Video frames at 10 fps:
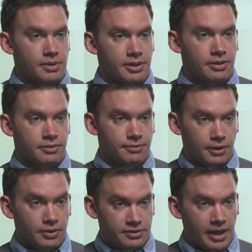whether the
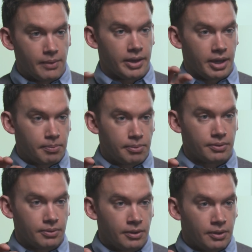phone is that way up
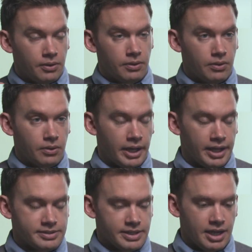or, or, or
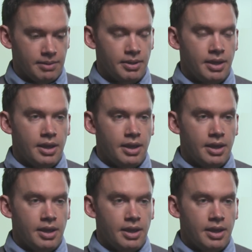landscape,